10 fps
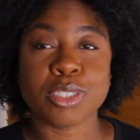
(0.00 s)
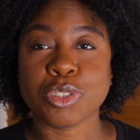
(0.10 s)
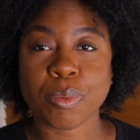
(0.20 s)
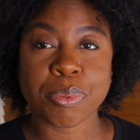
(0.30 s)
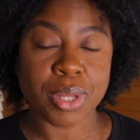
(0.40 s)

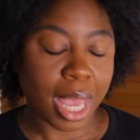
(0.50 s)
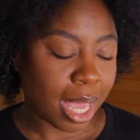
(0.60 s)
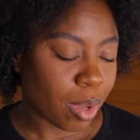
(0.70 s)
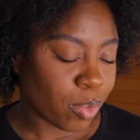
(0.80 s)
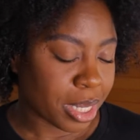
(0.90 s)

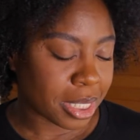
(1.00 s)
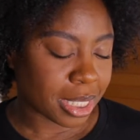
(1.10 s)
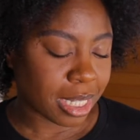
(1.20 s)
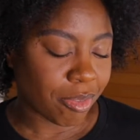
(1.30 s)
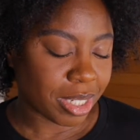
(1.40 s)
AAA was
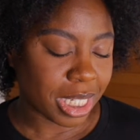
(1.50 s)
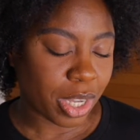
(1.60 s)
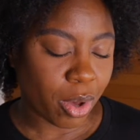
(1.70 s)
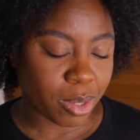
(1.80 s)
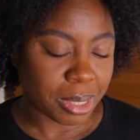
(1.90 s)

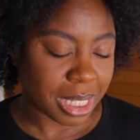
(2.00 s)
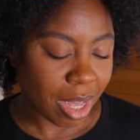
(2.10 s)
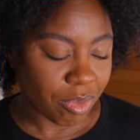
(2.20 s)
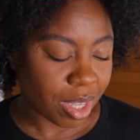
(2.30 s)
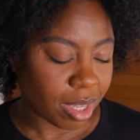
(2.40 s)

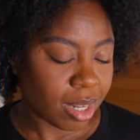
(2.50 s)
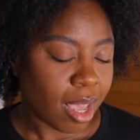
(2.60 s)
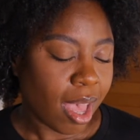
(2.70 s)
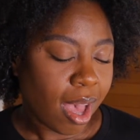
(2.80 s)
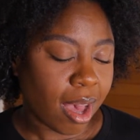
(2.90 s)
$17.07.
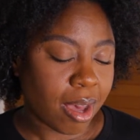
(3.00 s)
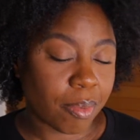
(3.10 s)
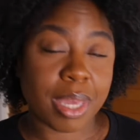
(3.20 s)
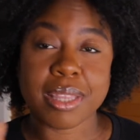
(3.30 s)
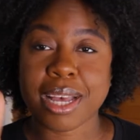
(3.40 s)

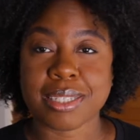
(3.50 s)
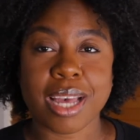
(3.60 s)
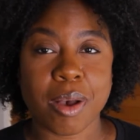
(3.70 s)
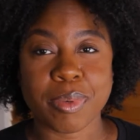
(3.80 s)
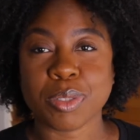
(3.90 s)
And that's
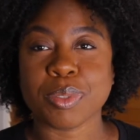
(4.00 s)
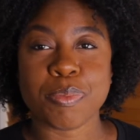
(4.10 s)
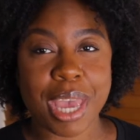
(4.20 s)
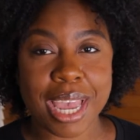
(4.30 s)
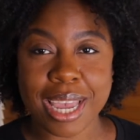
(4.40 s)
how much it was
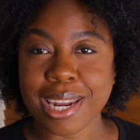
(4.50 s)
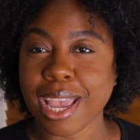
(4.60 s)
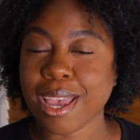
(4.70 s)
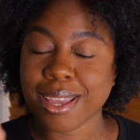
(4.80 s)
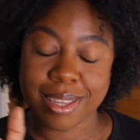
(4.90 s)
paid.
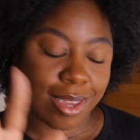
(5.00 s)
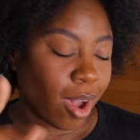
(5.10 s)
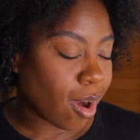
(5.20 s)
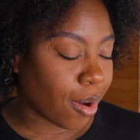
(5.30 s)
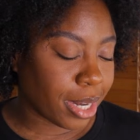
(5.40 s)
And
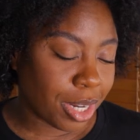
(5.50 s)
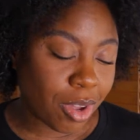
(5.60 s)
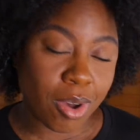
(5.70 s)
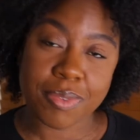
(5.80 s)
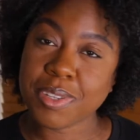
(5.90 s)
y'all already
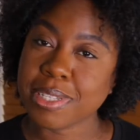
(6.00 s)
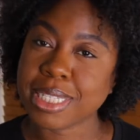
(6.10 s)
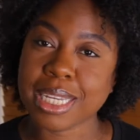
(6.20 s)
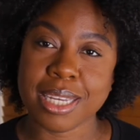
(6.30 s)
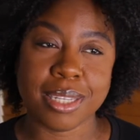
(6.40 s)
know, if you've
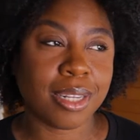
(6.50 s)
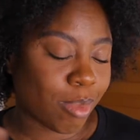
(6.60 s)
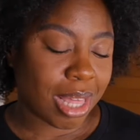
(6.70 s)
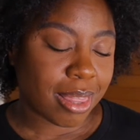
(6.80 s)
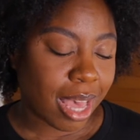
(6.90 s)
seen
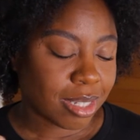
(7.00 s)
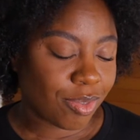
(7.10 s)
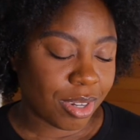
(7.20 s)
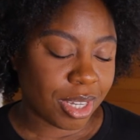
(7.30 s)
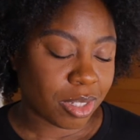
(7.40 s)
my last
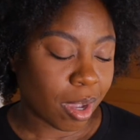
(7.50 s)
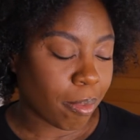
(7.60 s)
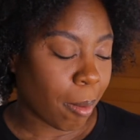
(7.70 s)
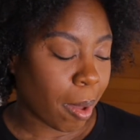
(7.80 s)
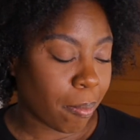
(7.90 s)
video talking
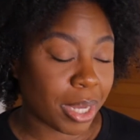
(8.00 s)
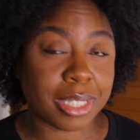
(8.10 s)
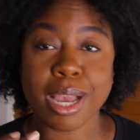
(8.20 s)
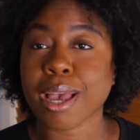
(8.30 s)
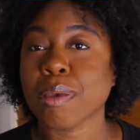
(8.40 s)
about my
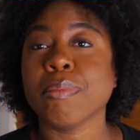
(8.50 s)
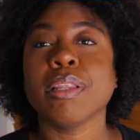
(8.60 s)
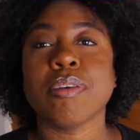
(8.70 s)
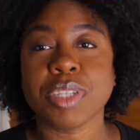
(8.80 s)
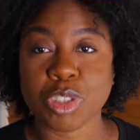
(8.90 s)
budget, I am
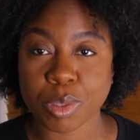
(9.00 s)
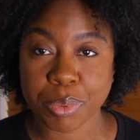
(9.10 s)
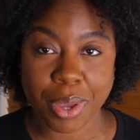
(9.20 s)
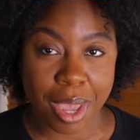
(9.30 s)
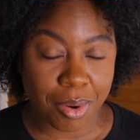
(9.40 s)
loving
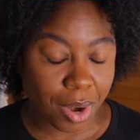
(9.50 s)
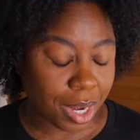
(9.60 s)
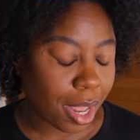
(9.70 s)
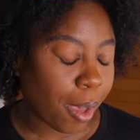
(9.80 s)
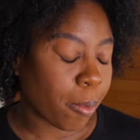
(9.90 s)
AAA
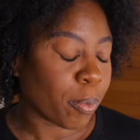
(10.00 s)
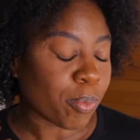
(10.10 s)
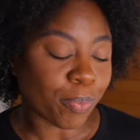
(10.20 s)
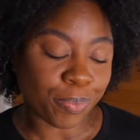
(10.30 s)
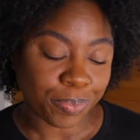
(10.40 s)
right now.
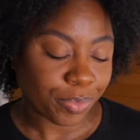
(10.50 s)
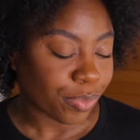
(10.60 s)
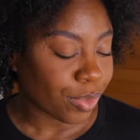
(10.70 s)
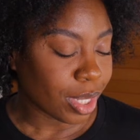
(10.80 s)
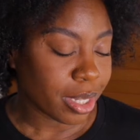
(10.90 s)

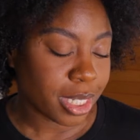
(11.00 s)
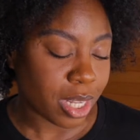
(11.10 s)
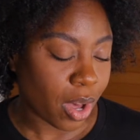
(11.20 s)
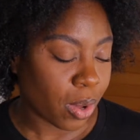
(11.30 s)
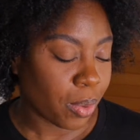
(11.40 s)

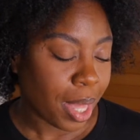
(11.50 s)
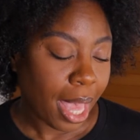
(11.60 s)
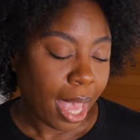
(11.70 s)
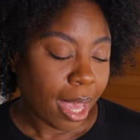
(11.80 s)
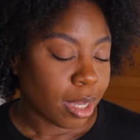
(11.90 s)
So
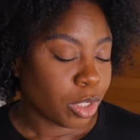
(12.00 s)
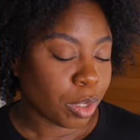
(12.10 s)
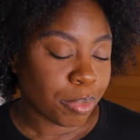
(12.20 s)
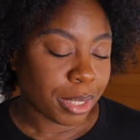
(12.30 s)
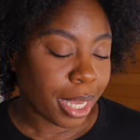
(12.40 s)

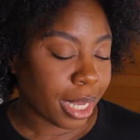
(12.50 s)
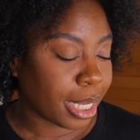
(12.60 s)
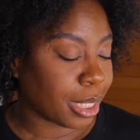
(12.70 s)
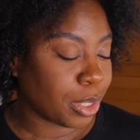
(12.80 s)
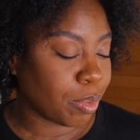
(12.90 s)
AAA
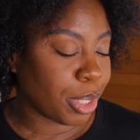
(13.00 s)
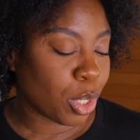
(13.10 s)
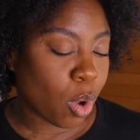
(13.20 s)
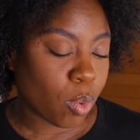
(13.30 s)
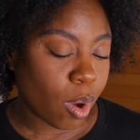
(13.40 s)
can do me
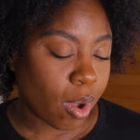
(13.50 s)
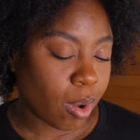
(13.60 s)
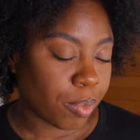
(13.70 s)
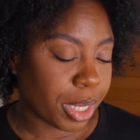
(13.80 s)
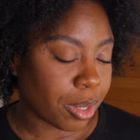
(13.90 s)
no
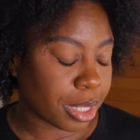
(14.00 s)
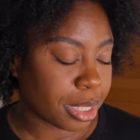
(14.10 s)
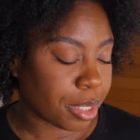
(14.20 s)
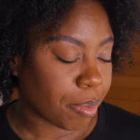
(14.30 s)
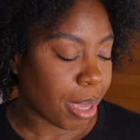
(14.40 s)
wrong. We're going to
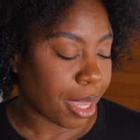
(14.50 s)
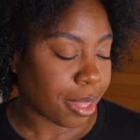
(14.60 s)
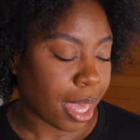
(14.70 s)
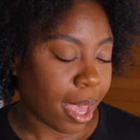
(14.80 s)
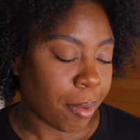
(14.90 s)
continue paying
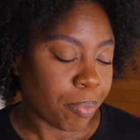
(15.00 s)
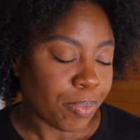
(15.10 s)
that.